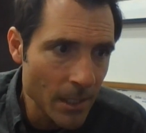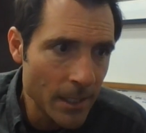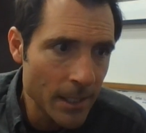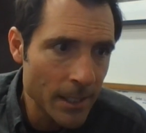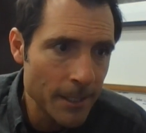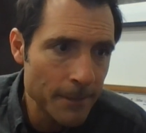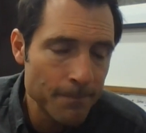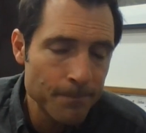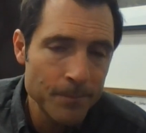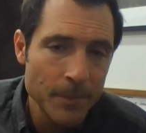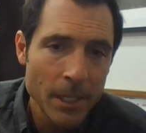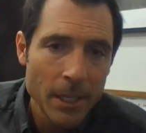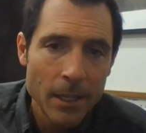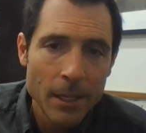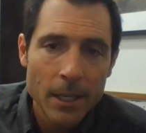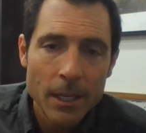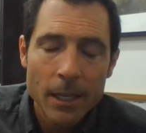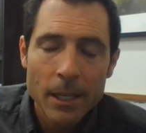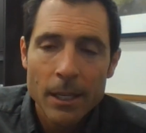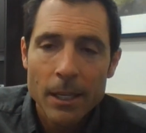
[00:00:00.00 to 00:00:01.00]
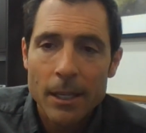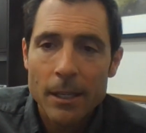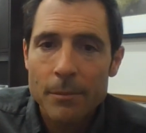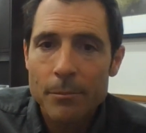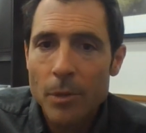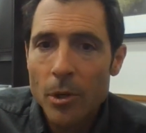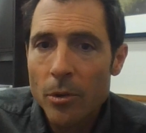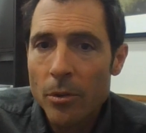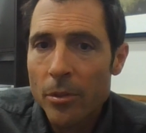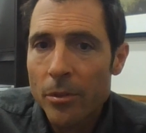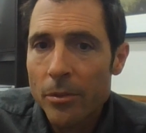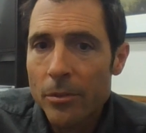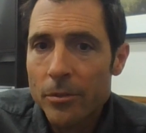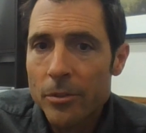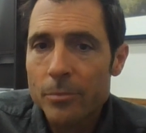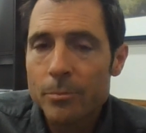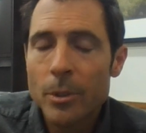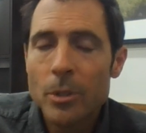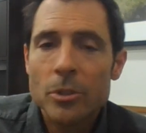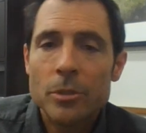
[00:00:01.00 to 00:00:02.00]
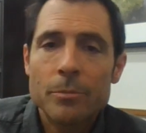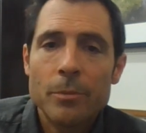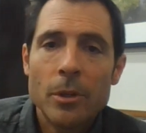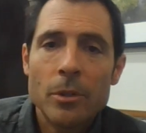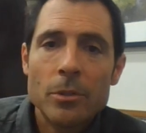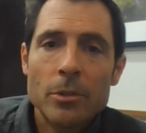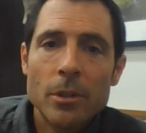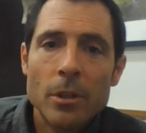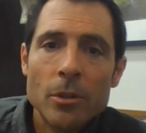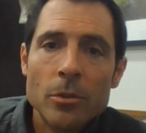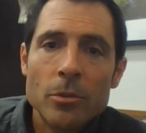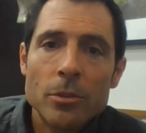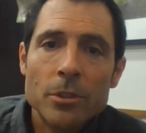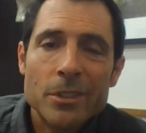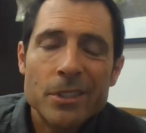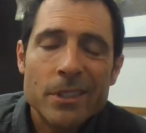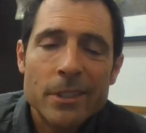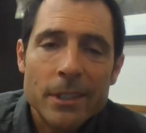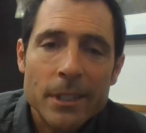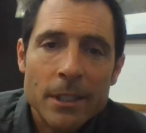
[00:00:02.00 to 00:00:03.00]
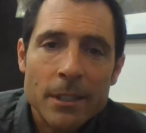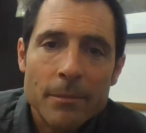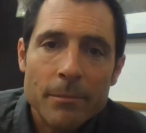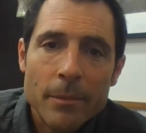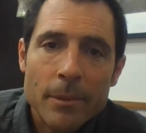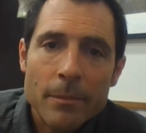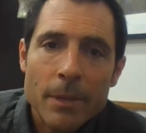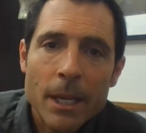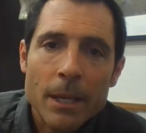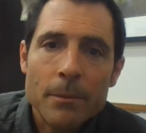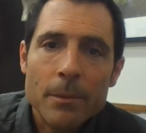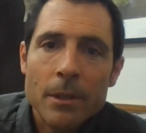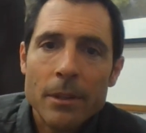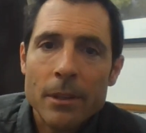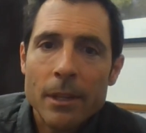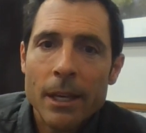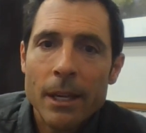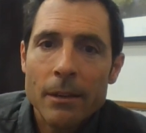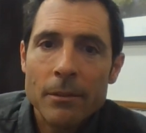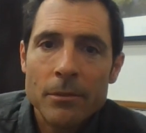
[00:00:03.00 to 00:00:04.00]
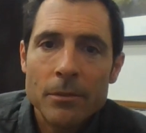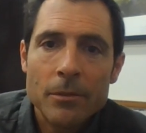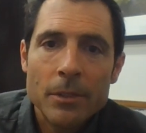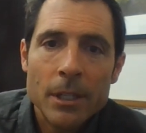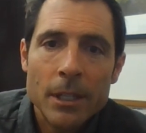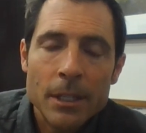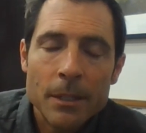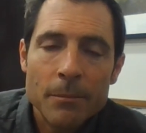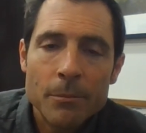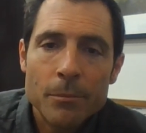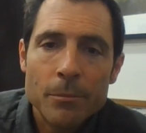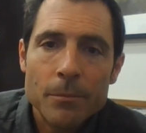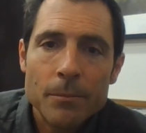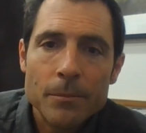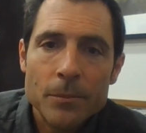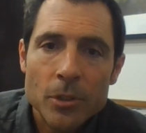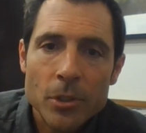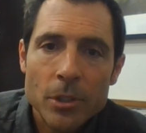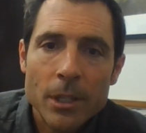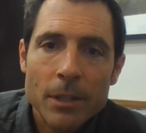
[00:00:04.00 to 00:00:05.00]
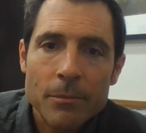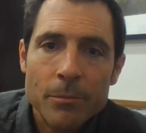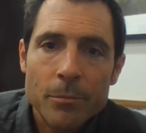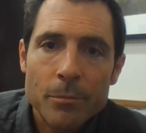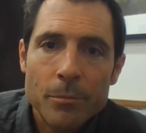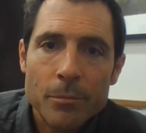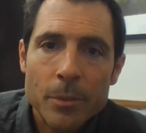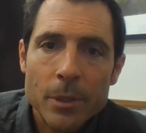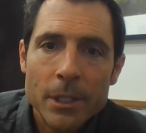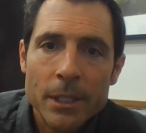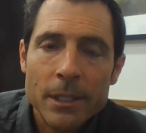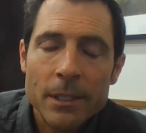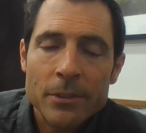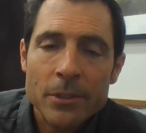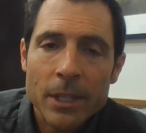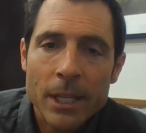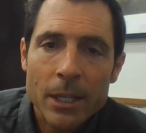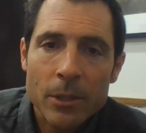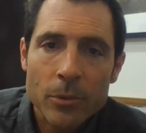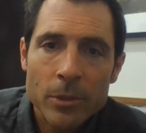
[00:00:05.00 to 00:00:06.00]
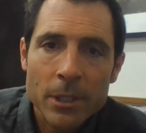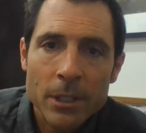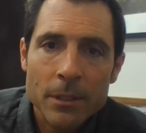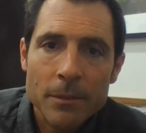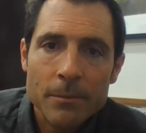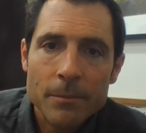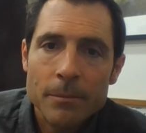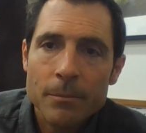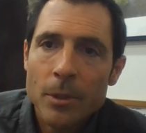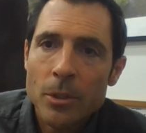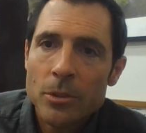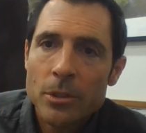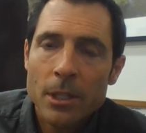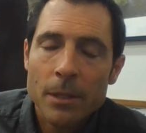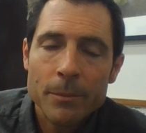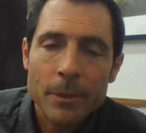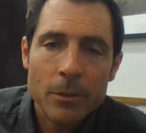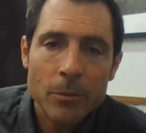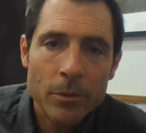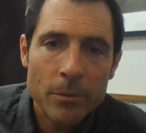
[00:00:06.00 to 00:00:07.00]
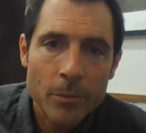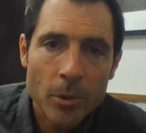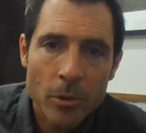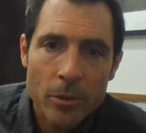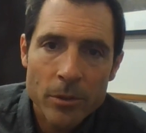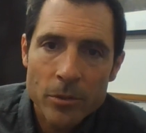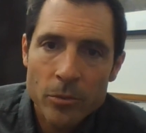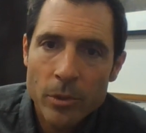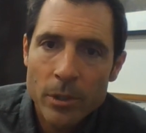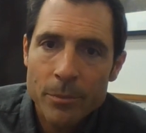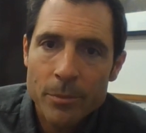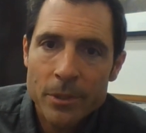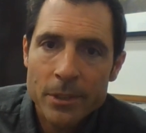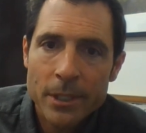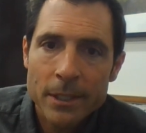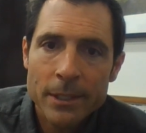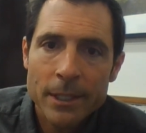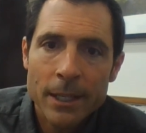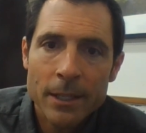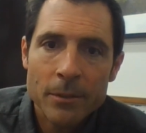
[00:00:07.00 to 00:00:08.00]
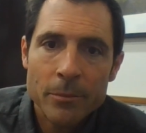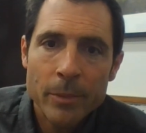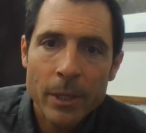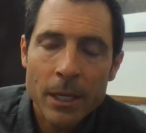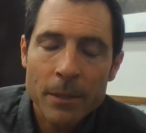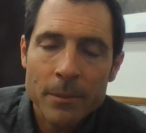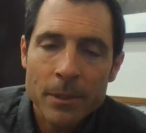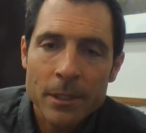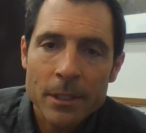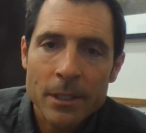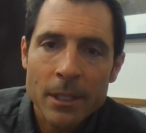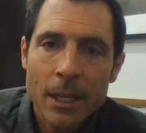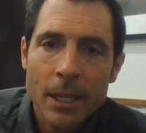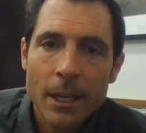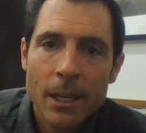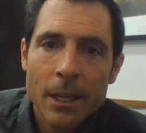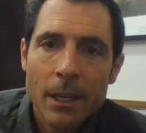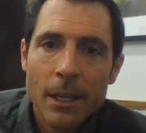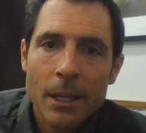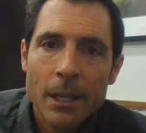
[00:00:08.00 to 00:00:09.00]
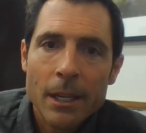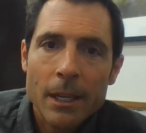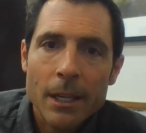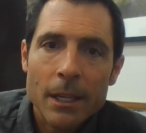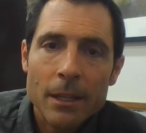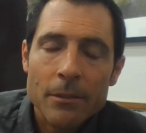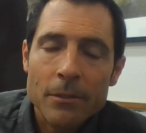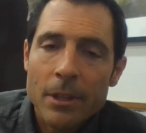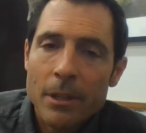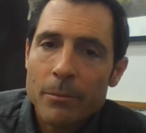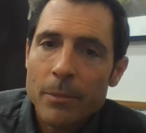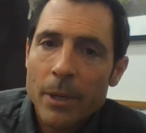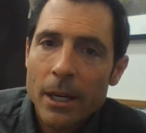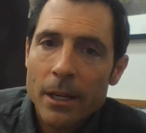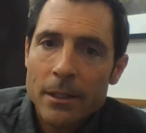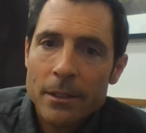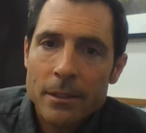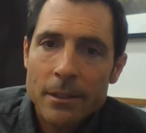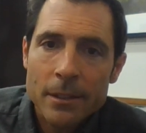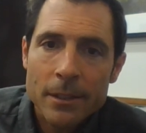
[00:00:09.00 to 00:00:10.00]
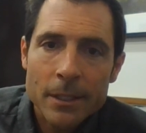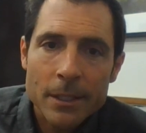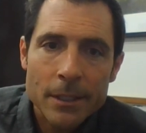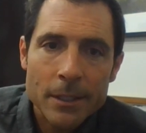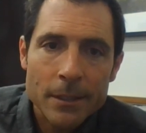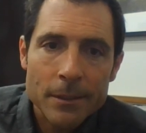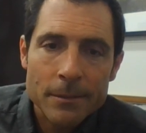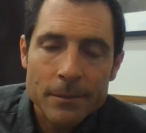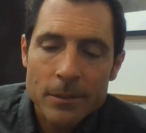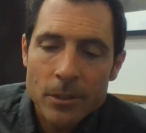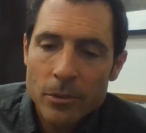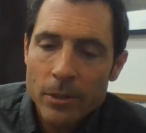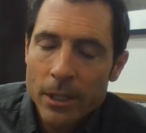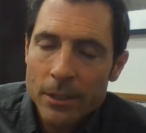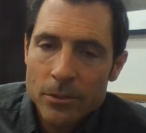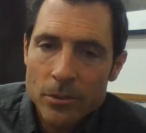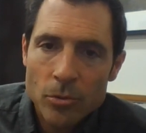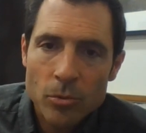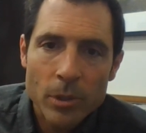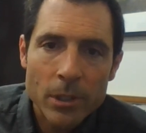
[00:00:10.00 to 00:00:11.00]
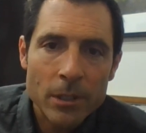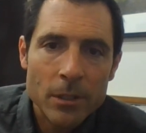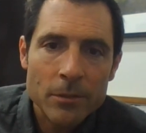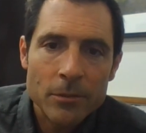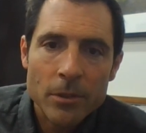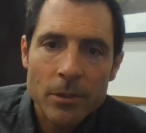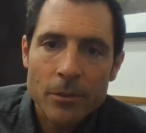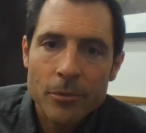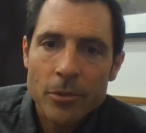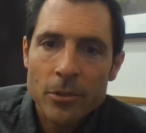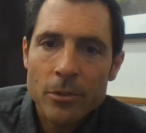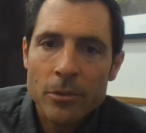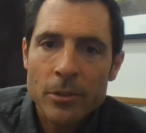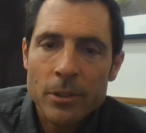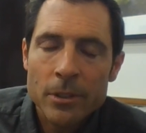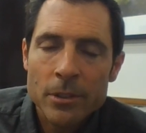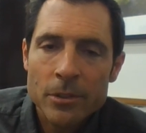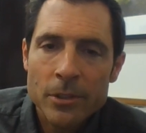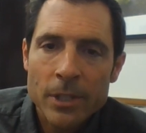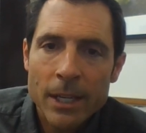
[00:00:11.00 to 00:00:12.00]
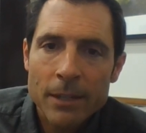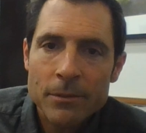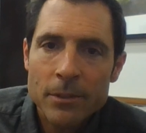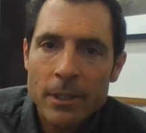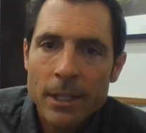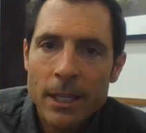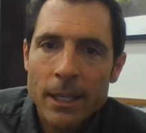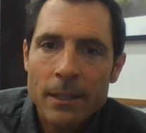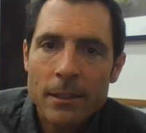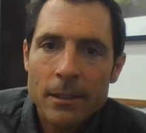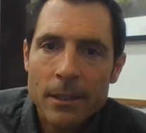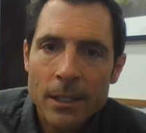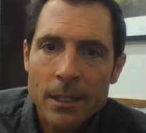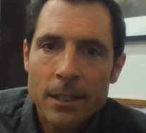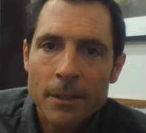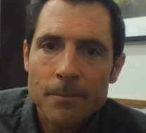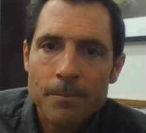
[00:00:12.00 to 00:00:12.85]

And most owners in Mammoth should have pretty decent equity. Most come in with more than 20% down payment. And if they bought in 2012 or the few years after that,